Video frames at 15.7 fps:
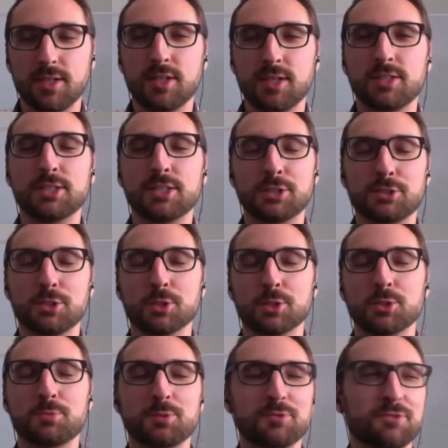
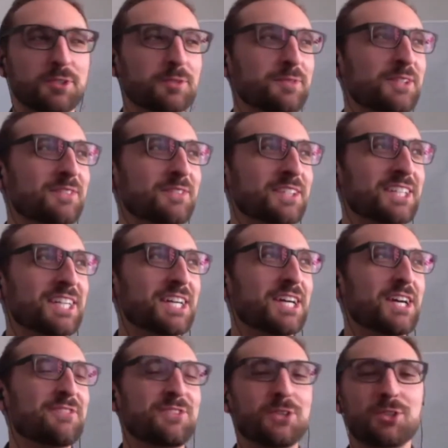indulge me for a moment,
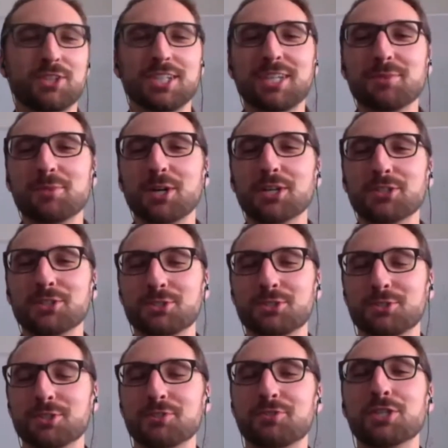if you think about the sort
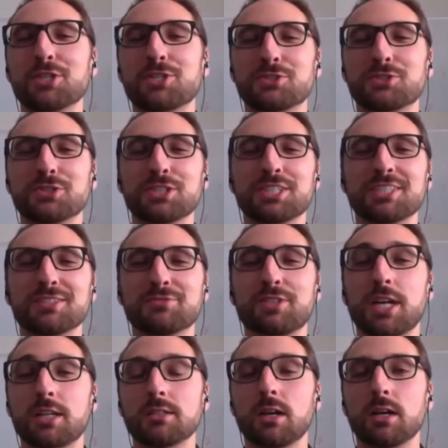of history of
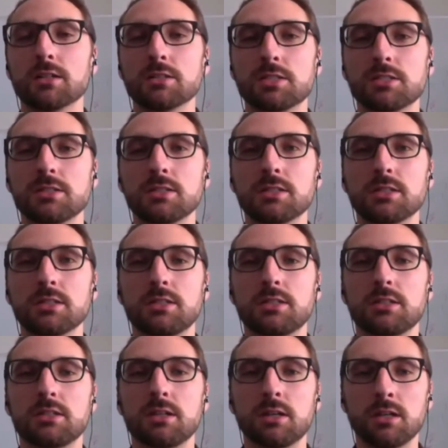technology,
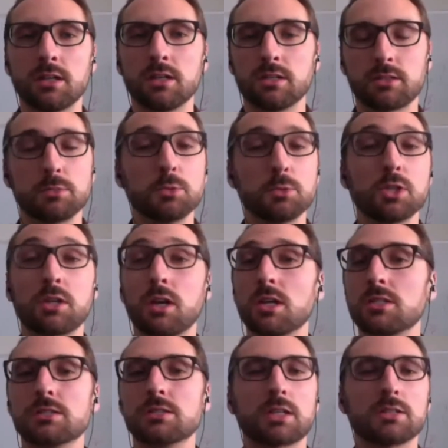communication
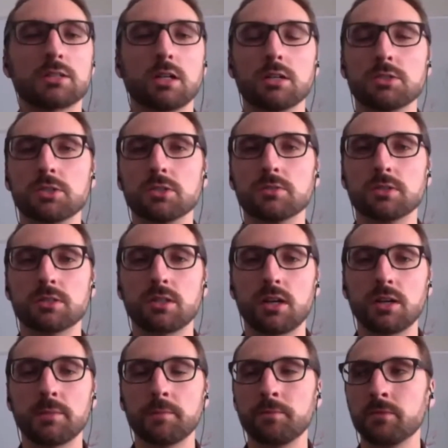technology over
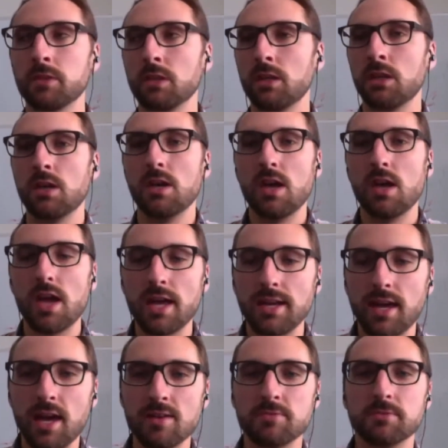time, at
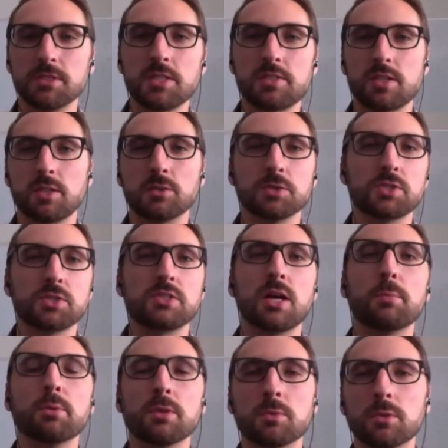every single step in
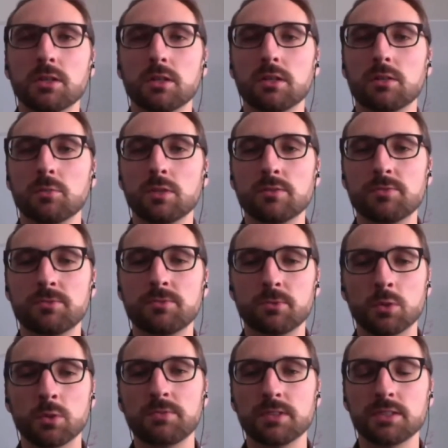the way, we've
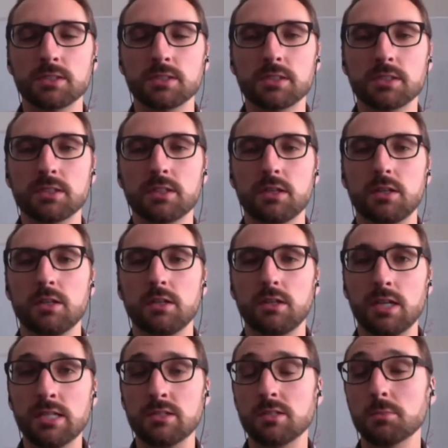forfeited
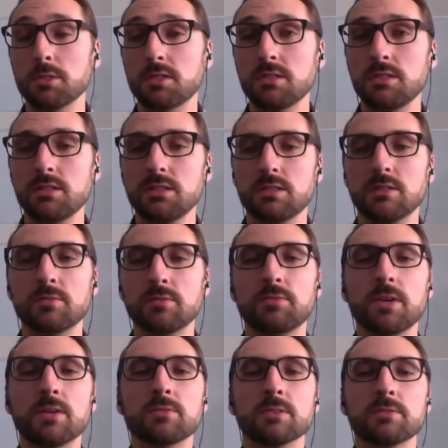intimacy in
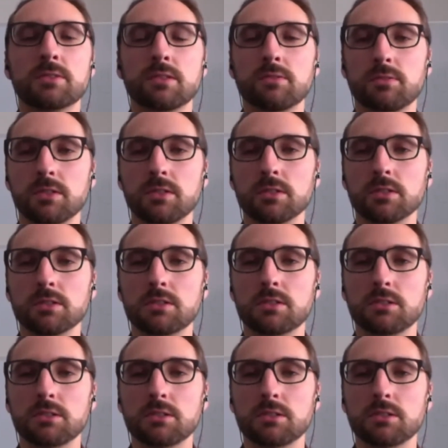favor of convenience.